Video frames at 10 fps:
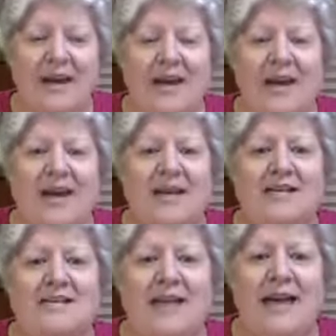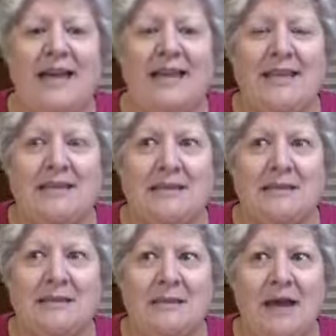is that
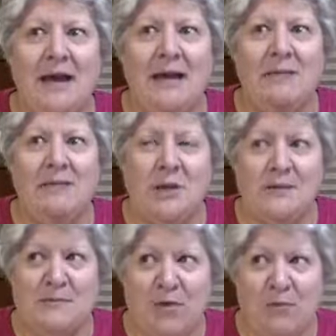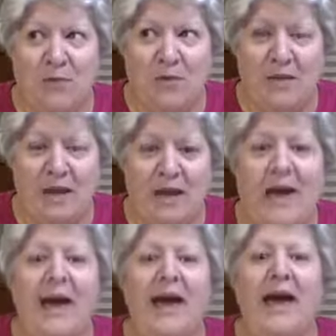this James Bond movie
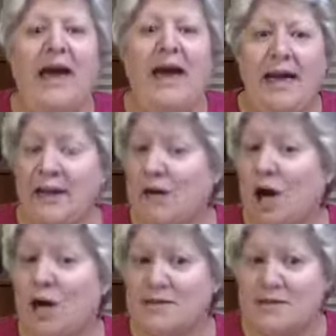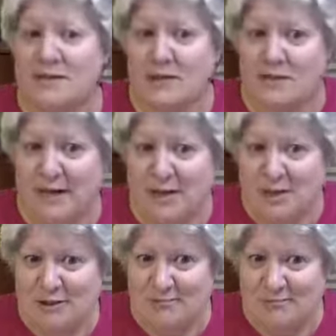had an Oscar
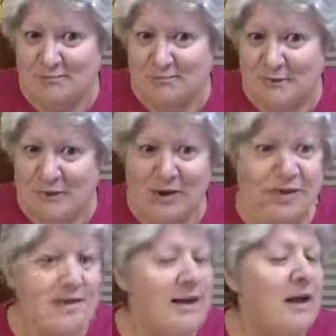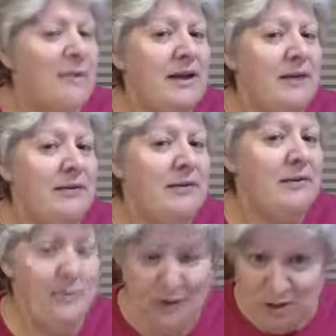nomination. I'm not going to tell you how many
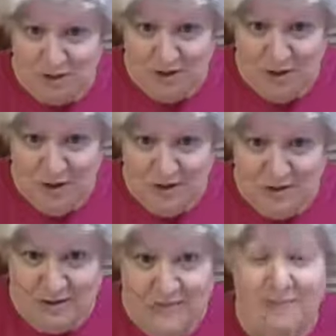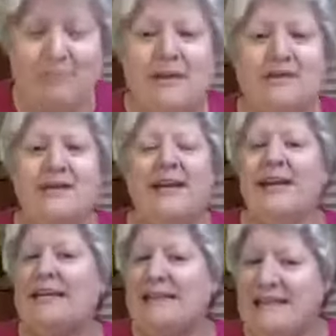nominations it got, but it had at
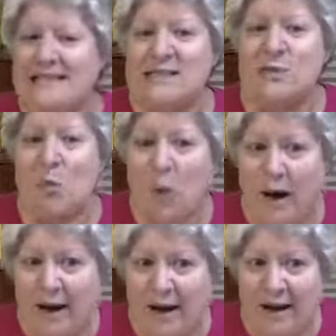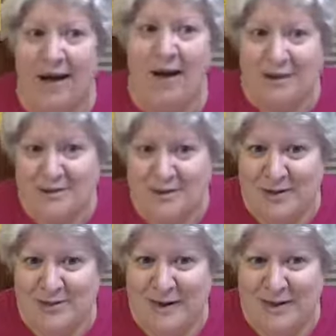least one Oscar
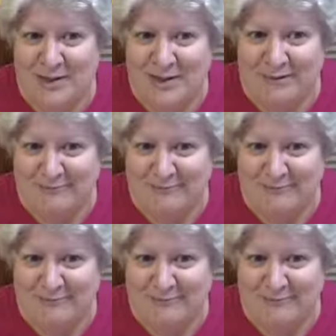nomination.